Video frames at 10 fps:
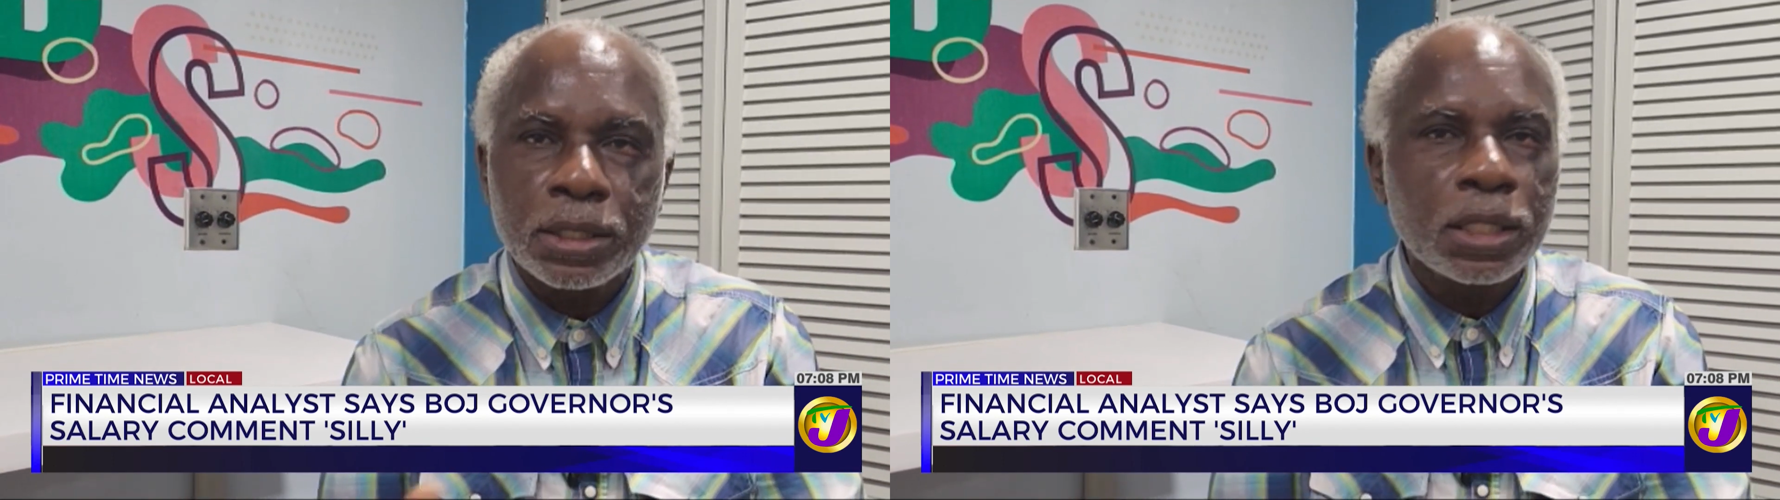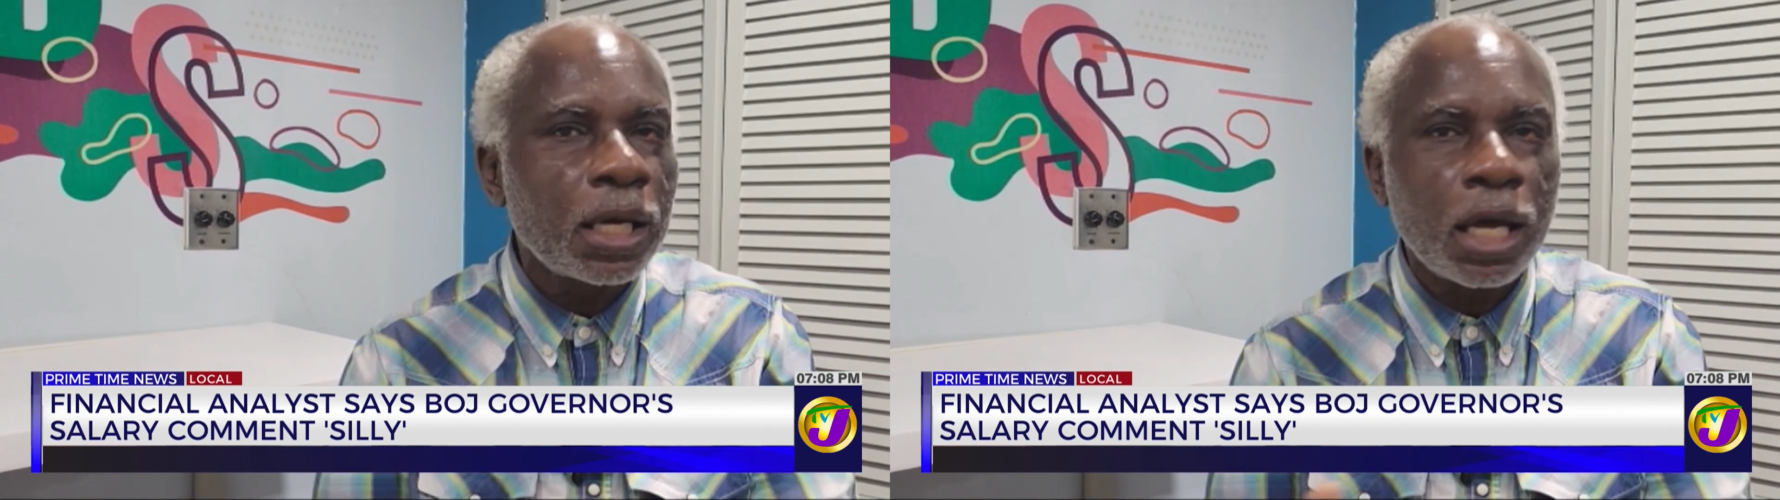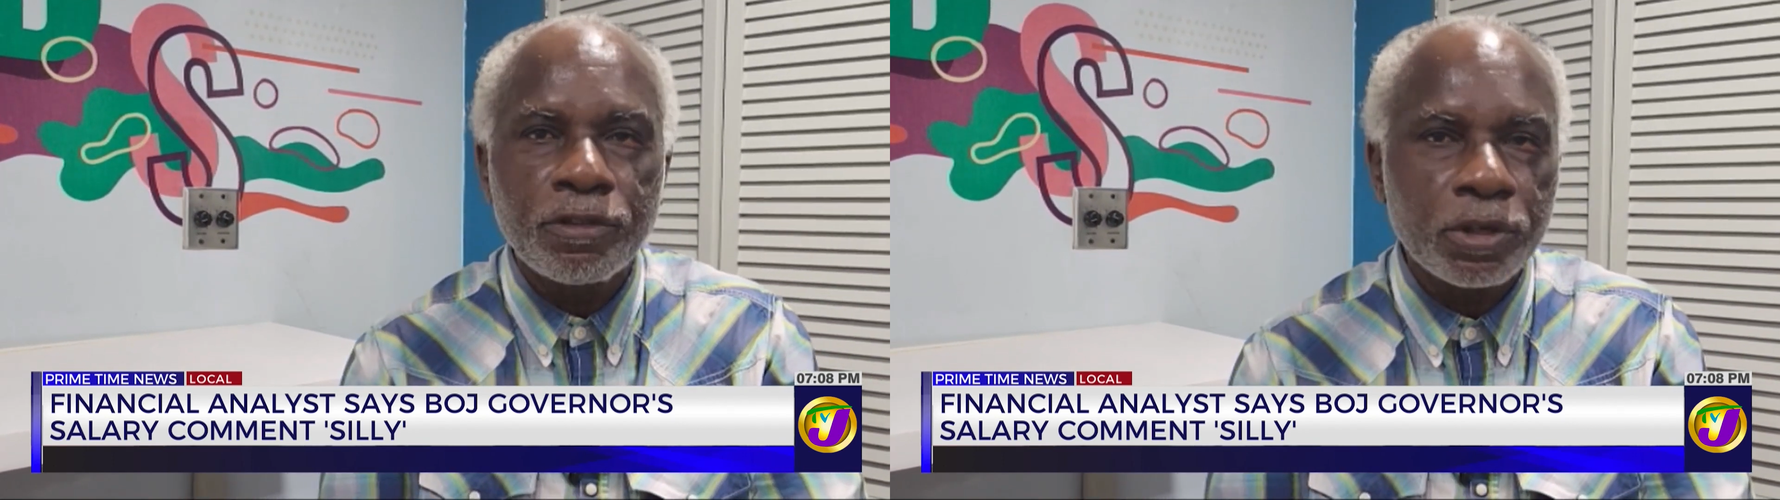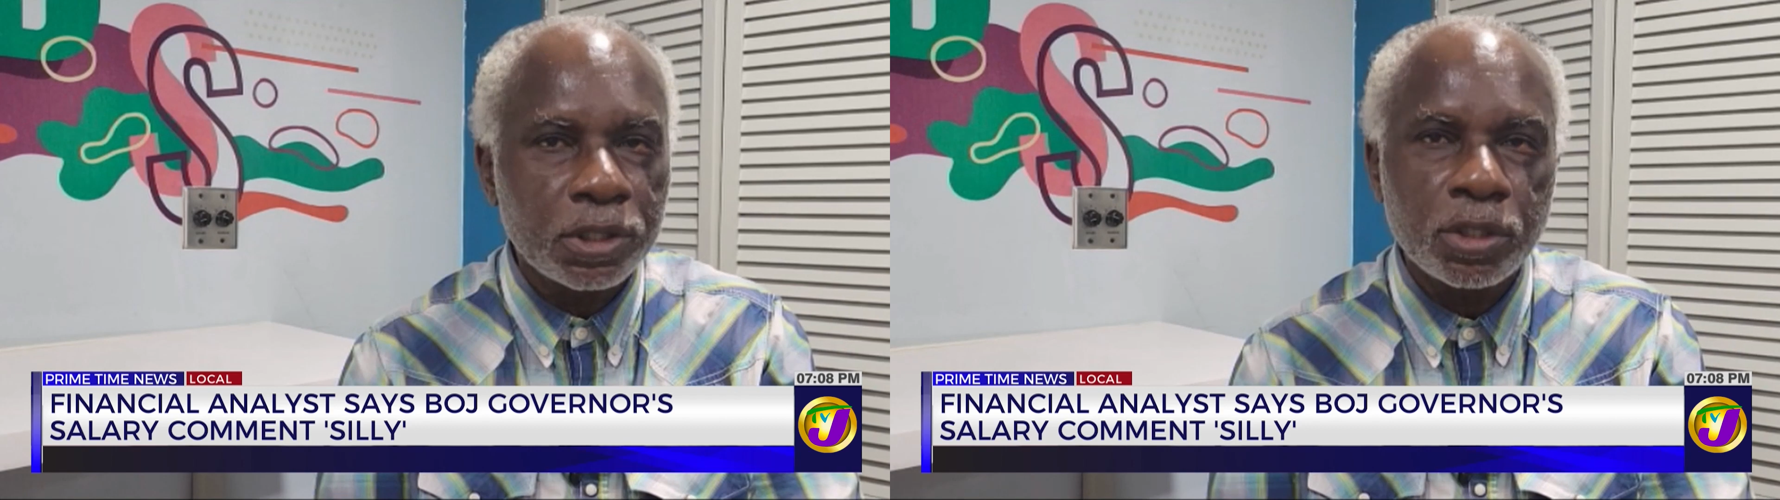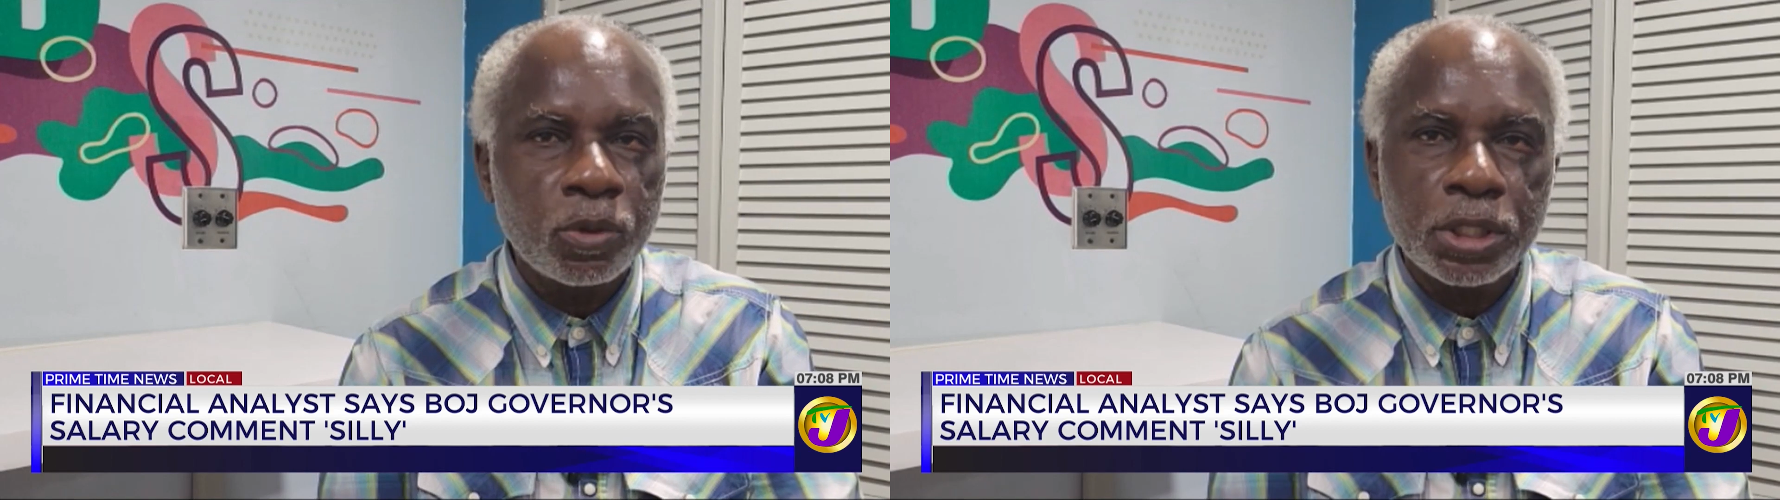in an adverse
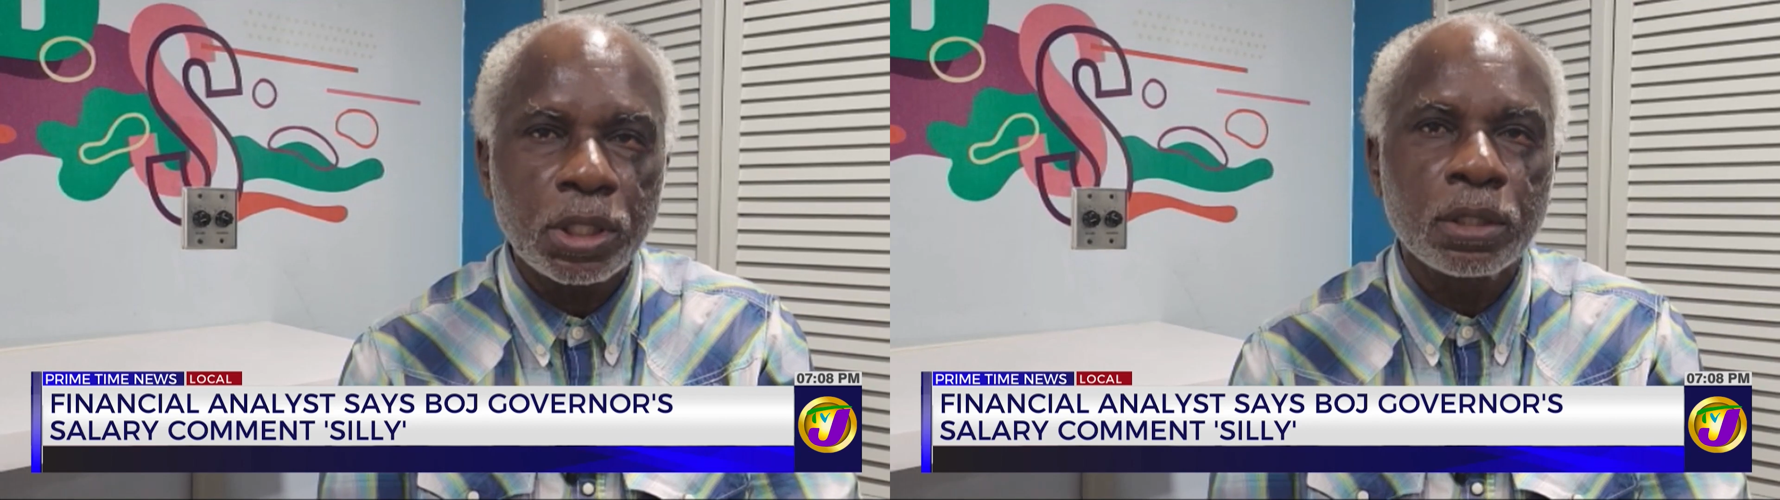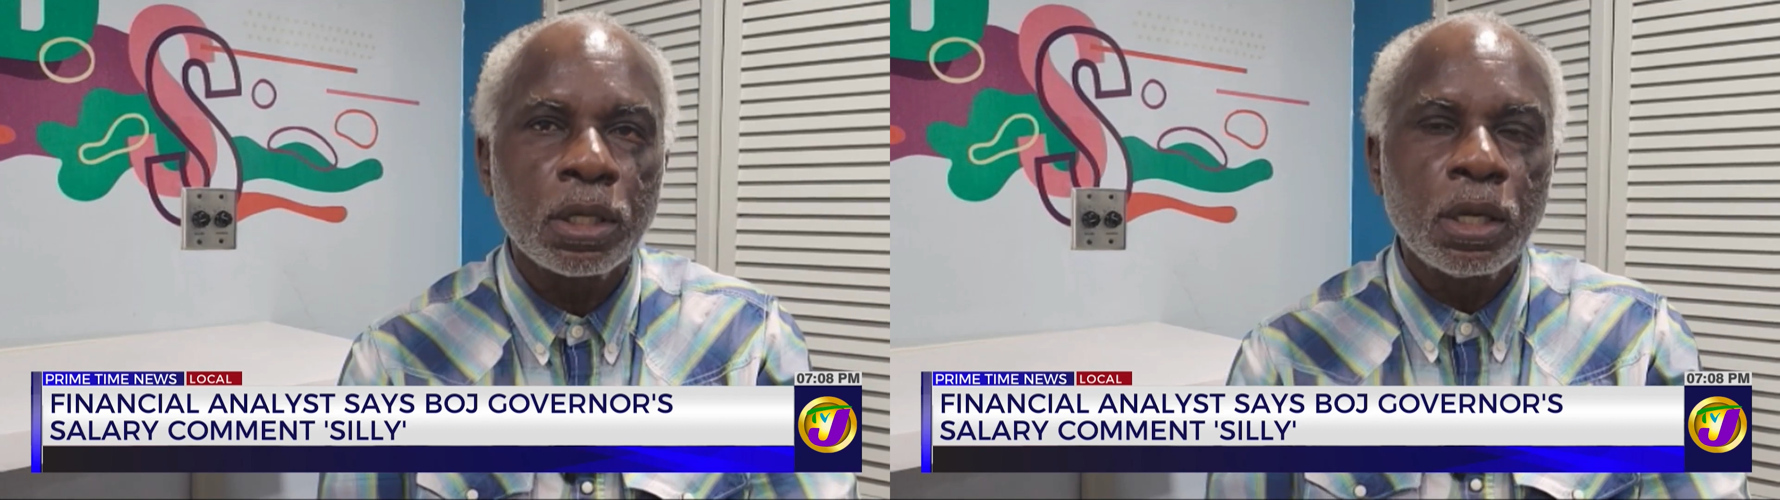situation.